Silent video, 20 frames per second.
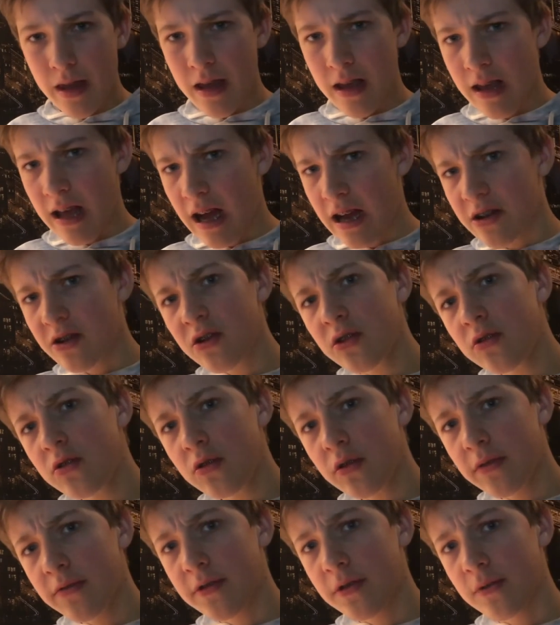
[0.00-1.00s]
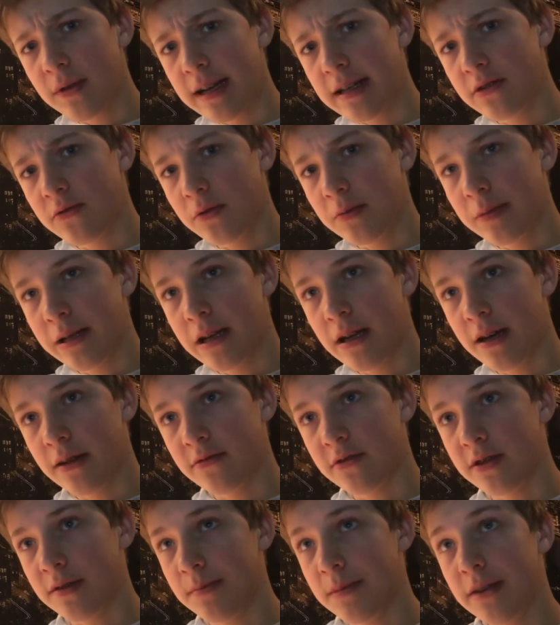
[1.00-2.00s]
I don't know if the race will be live
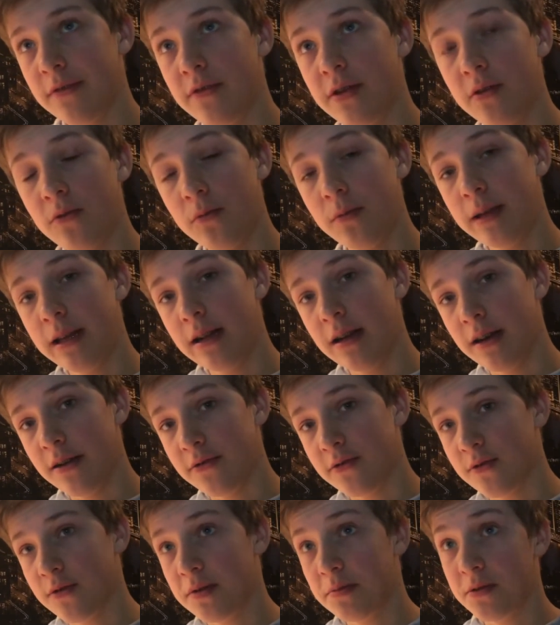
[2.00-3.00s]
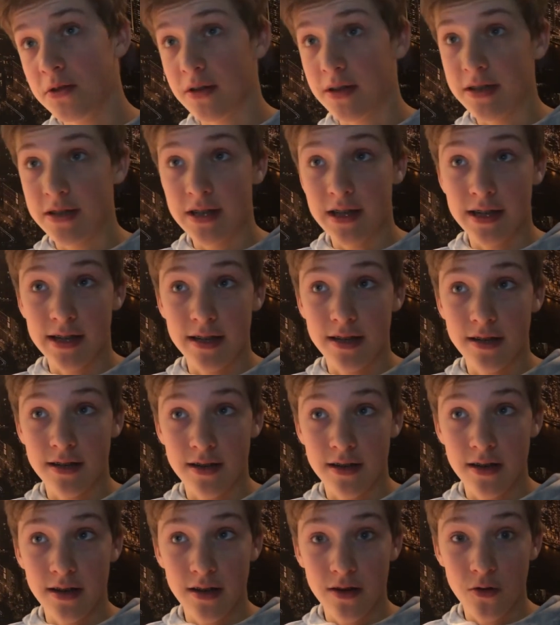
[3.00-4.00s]
streamed. If they will be live streamed, you can check it
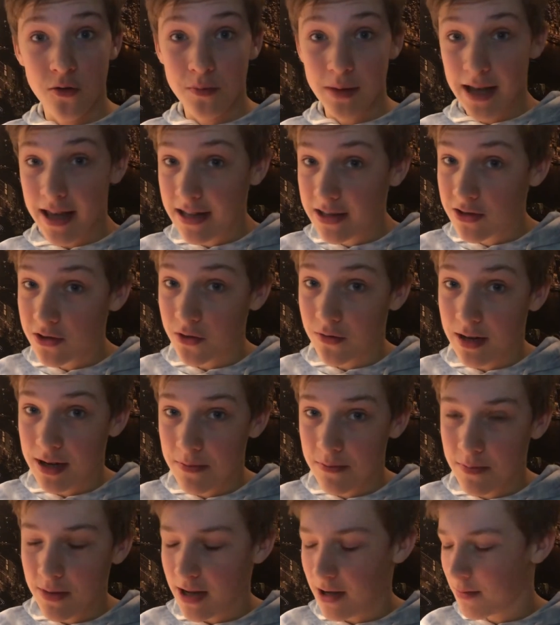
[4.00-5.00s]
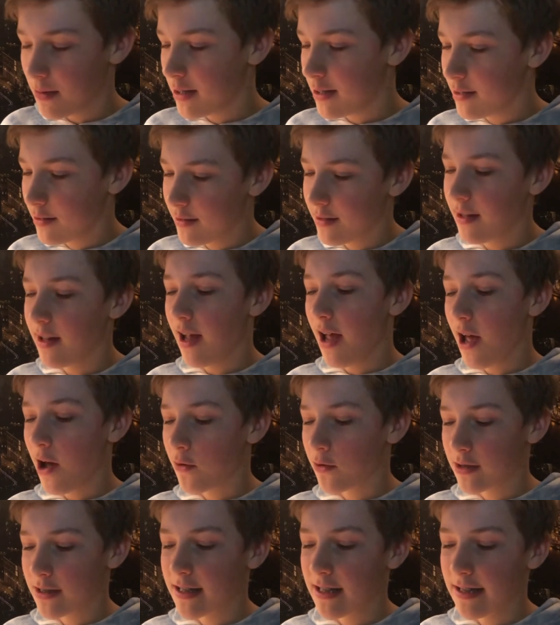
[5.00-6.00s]
on my Instagram. I mean, I
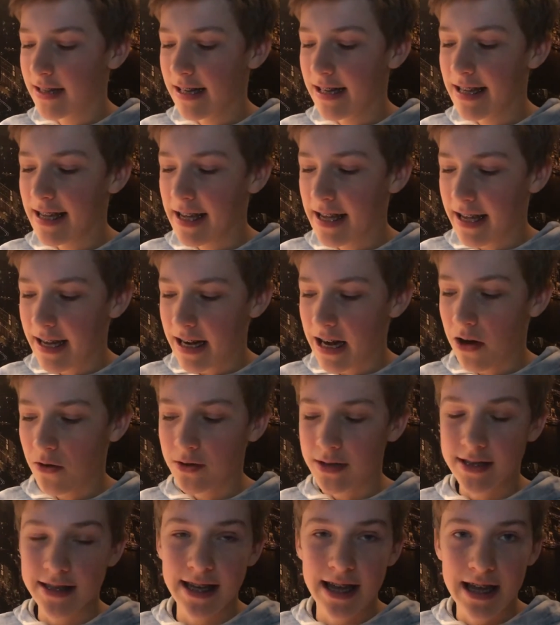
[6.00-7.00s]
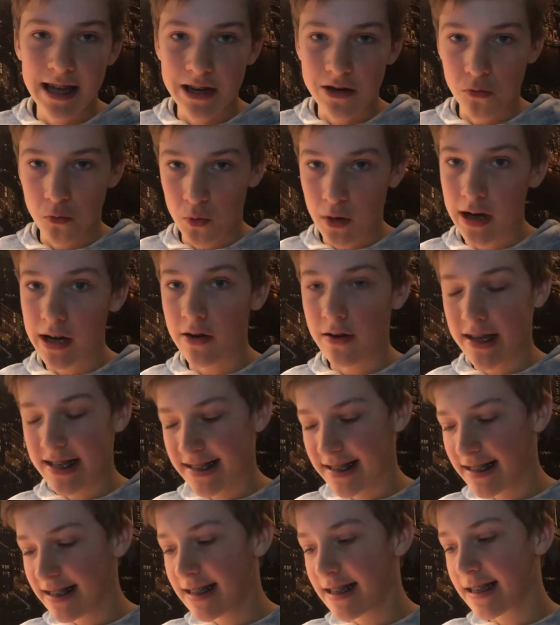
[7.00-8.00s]
will send the link and I will say it where you can
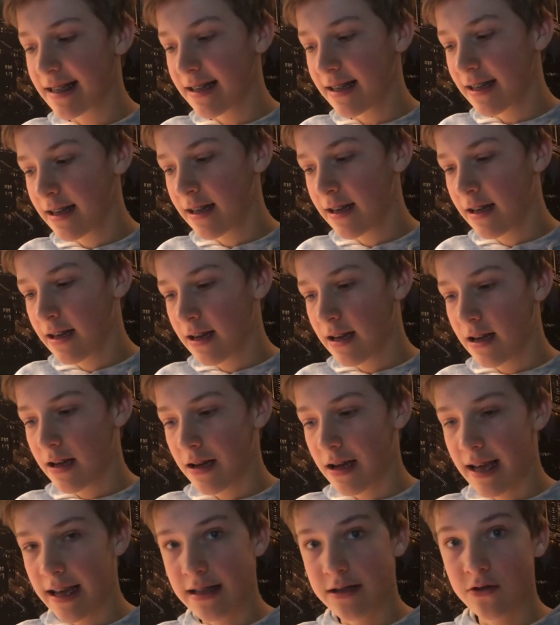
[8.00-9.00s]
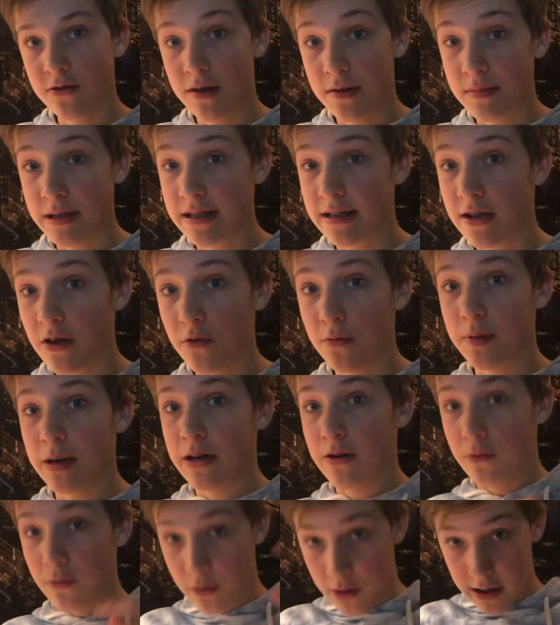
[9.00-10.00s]
see it. Instagram is
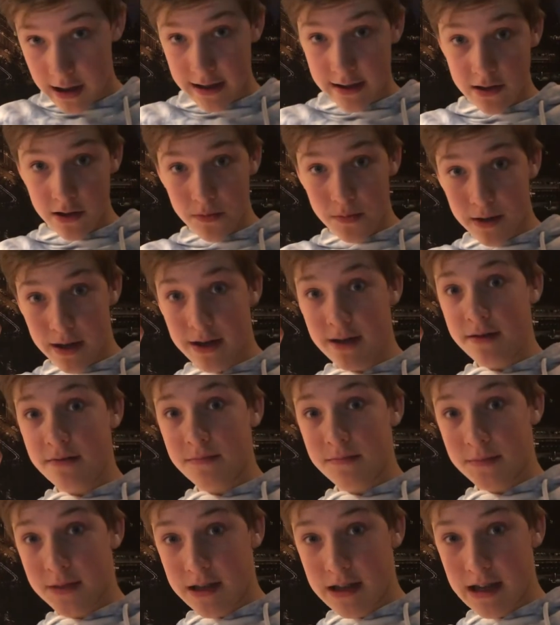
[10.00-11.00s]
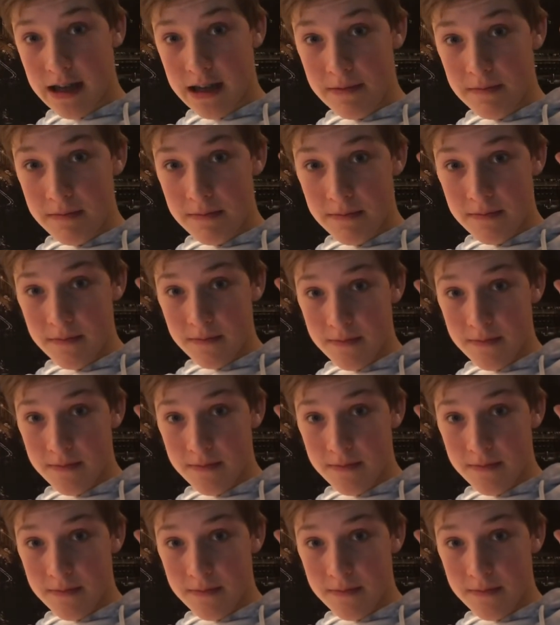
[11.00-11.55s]
SouthBear1. It's up here, the name.